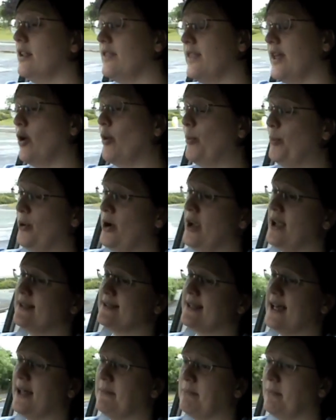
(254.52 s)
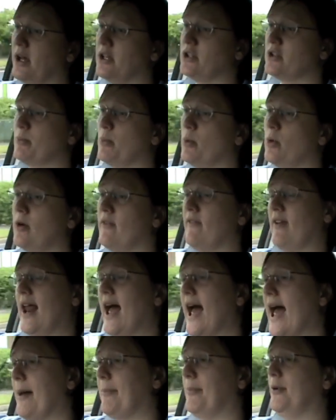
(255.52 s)
The old Prius had much more of
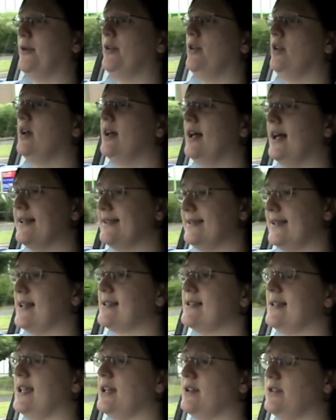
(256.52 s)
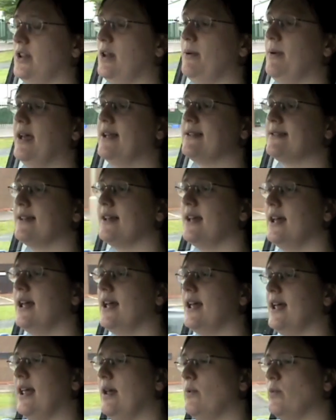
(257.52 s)
an Apple aesthetic to it.
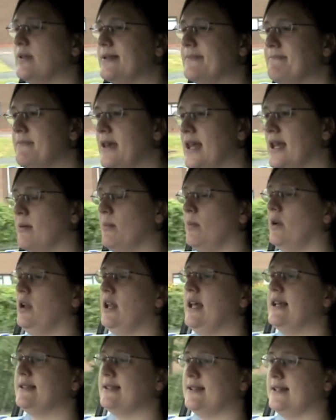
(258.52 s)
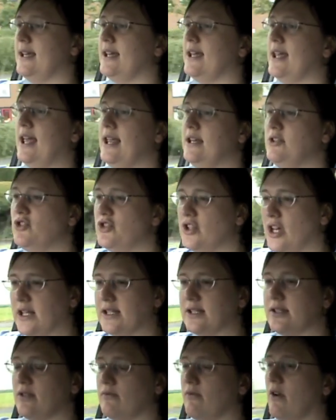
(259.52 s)
It was minimalistic in
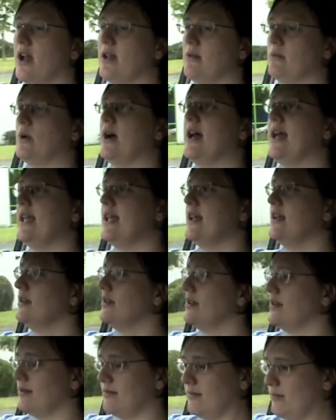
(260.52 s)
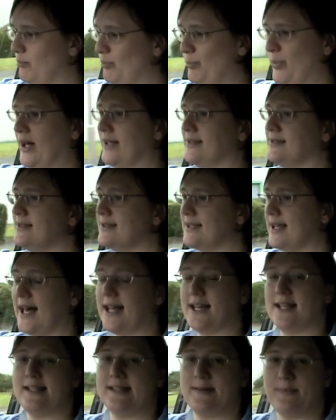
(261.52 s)
just the right way. Buttons
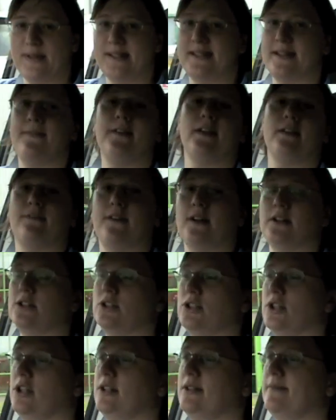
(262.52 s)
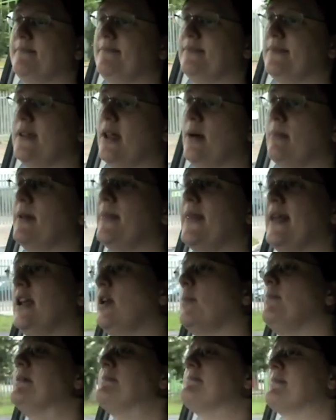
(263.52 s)
had a specific function, but then
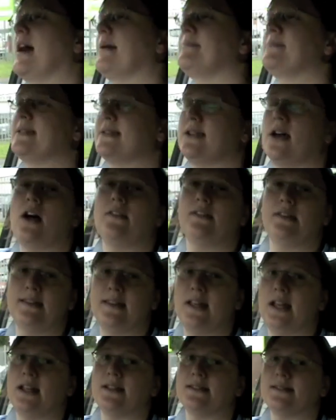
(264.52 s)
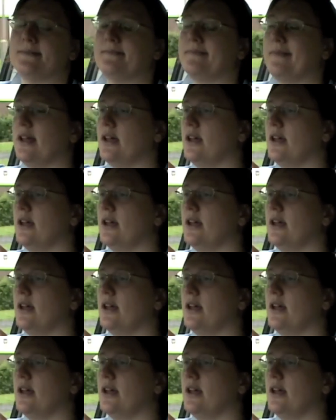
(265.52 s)
could be mapped to other things.